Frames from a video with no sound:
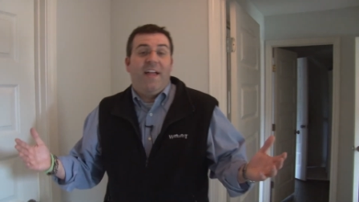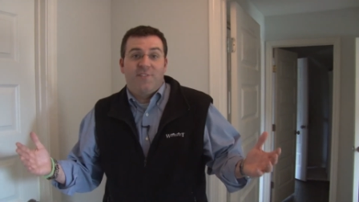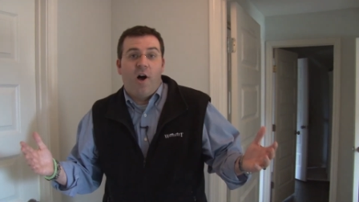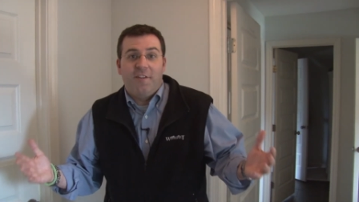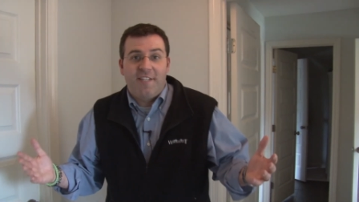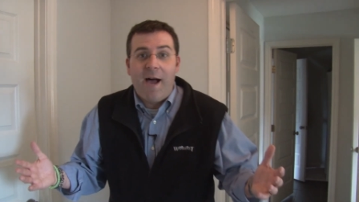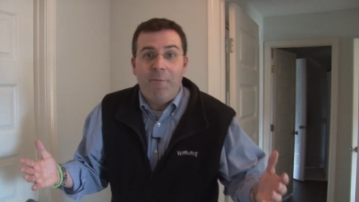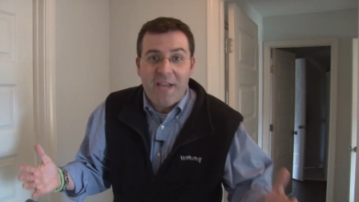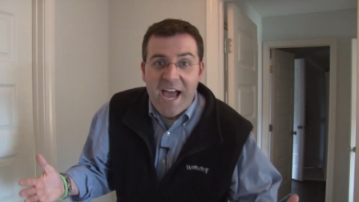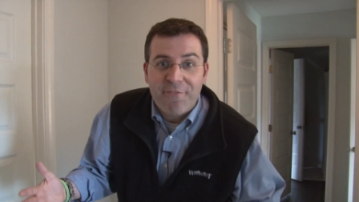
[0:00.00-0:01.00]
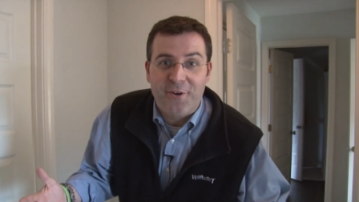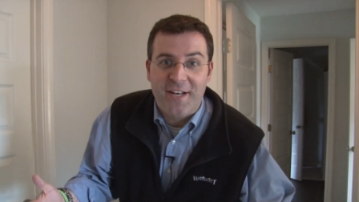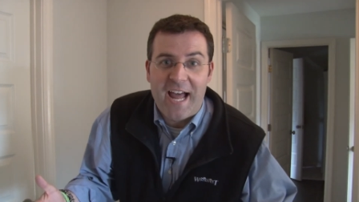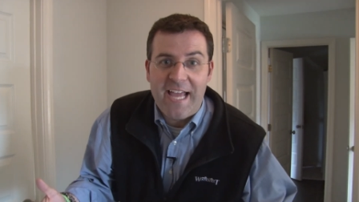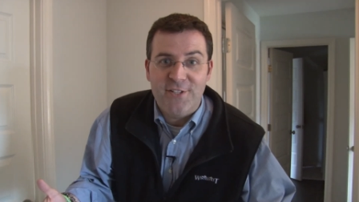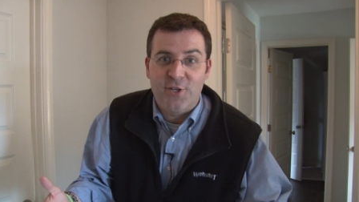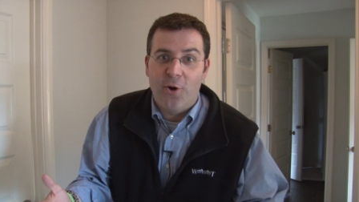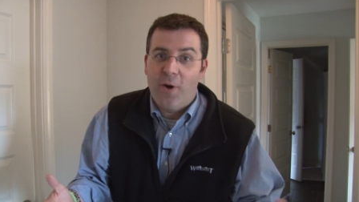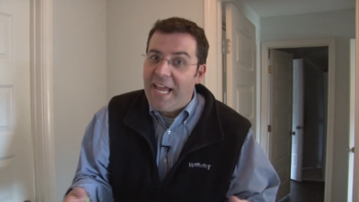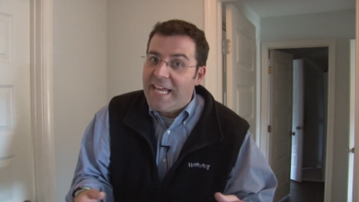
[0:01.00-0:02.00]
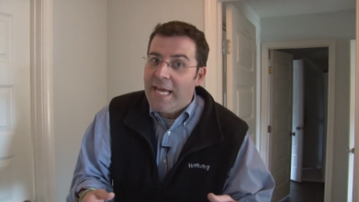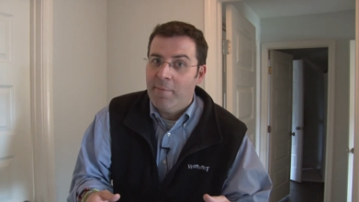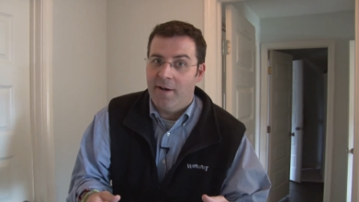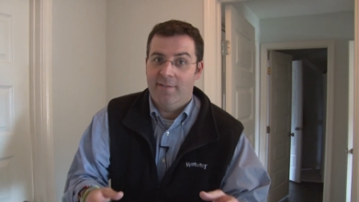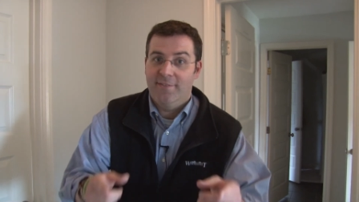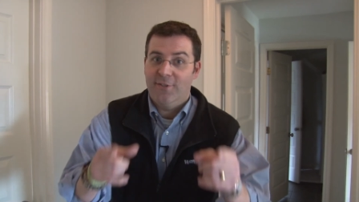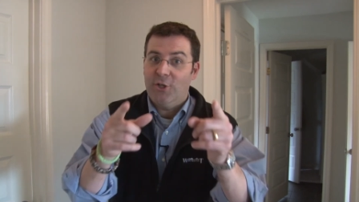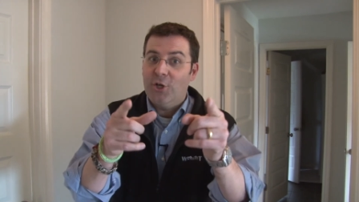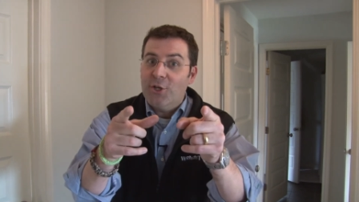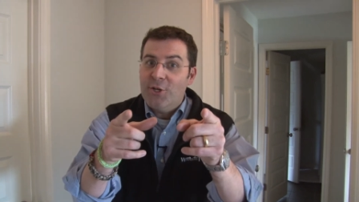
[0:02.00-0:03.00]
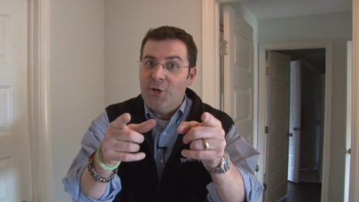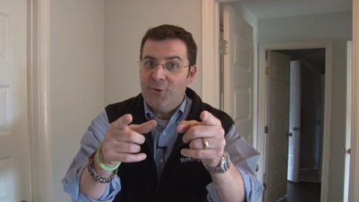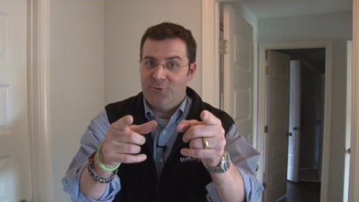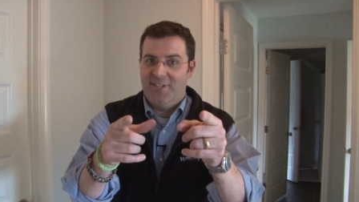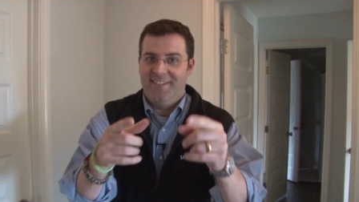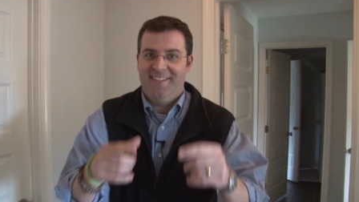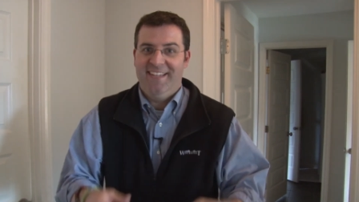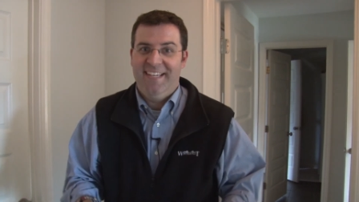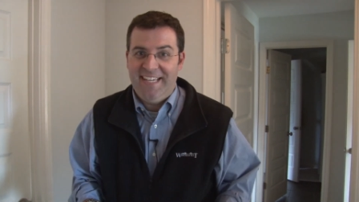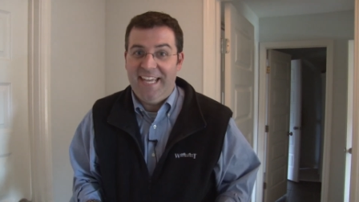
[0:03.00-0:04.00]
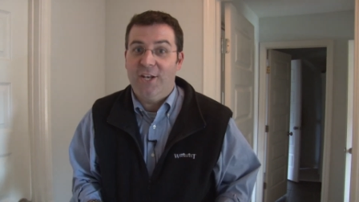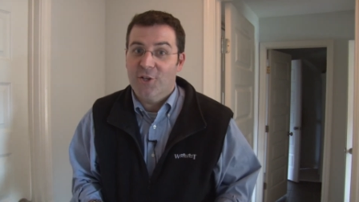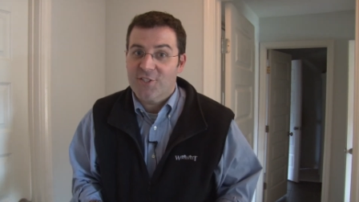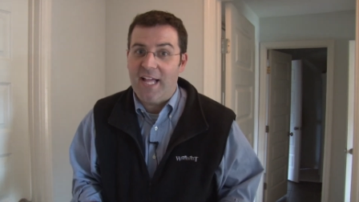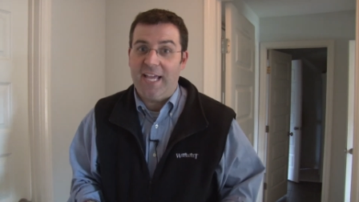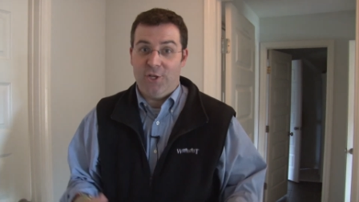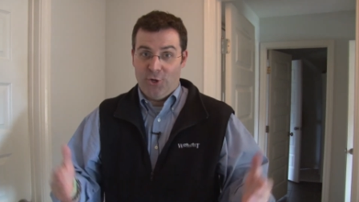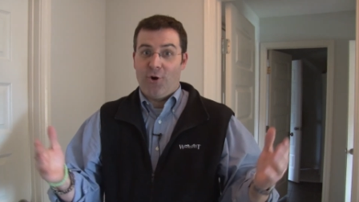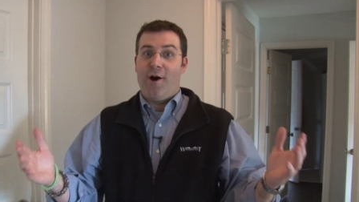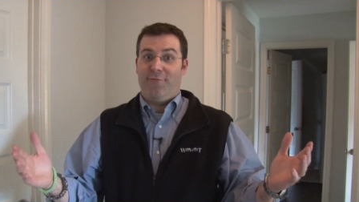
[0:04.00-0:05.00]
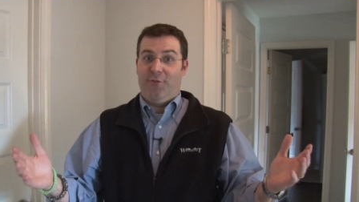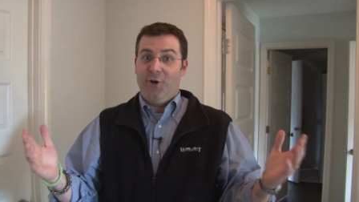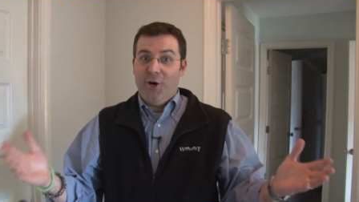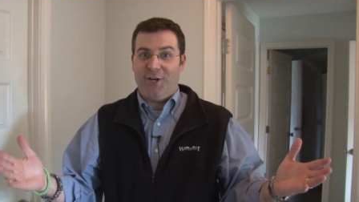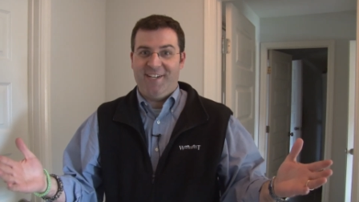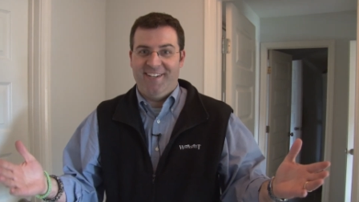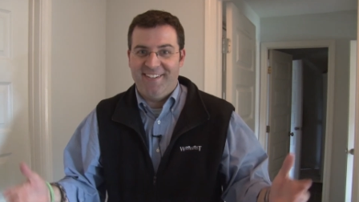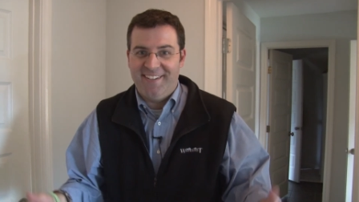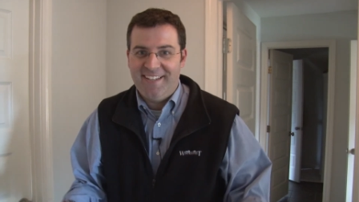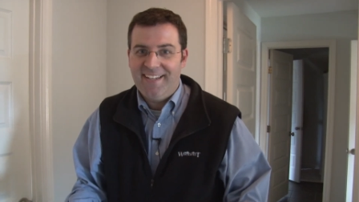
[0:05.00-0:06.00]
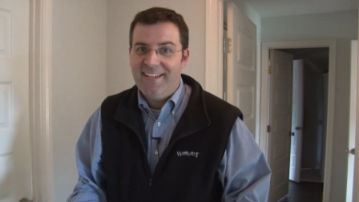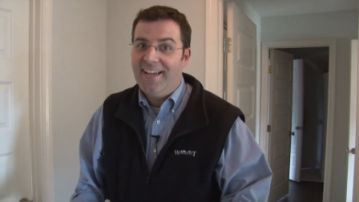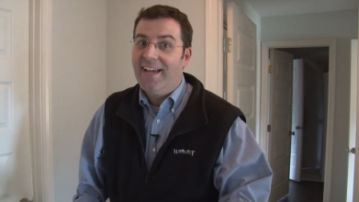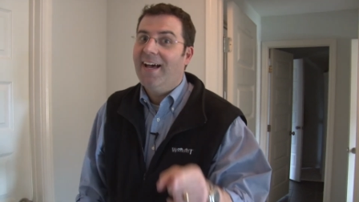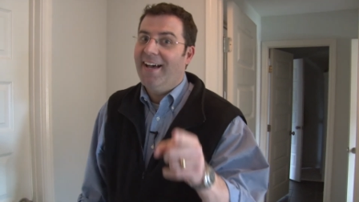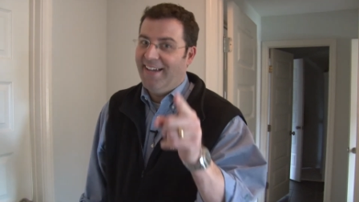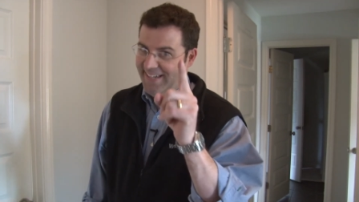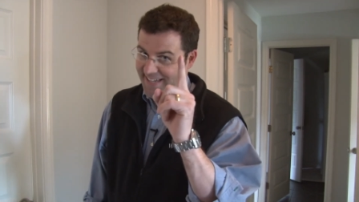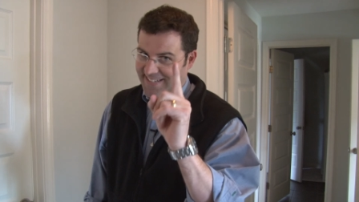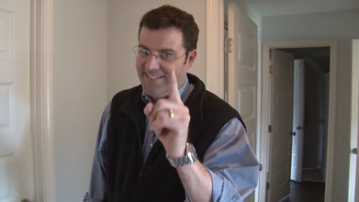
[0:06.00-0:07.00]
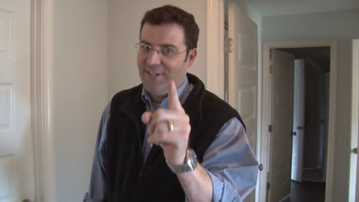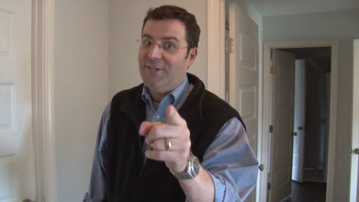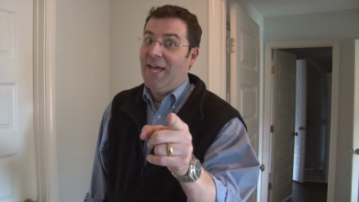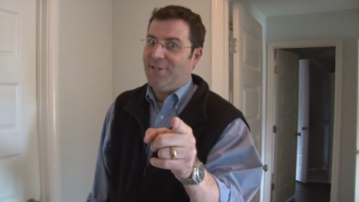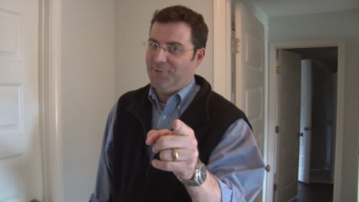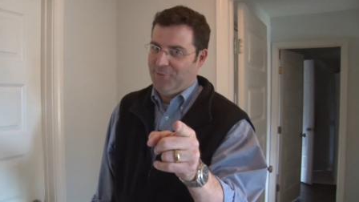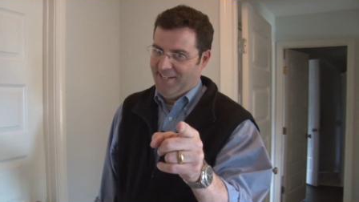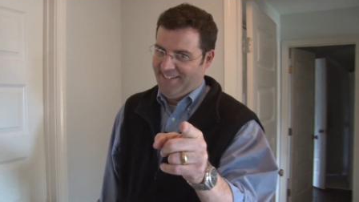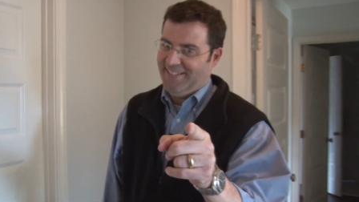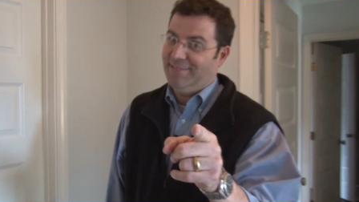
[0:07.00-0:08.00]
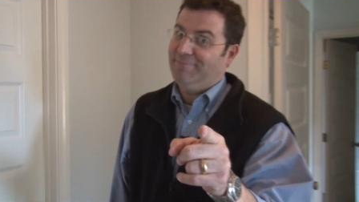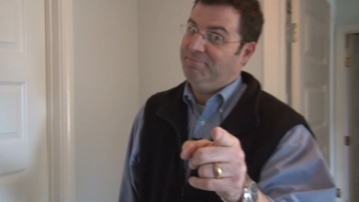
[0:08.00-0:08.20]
that's all the time we have for tonight. So, hey, Emma, good news. It looks like you're off the hook. Until next week.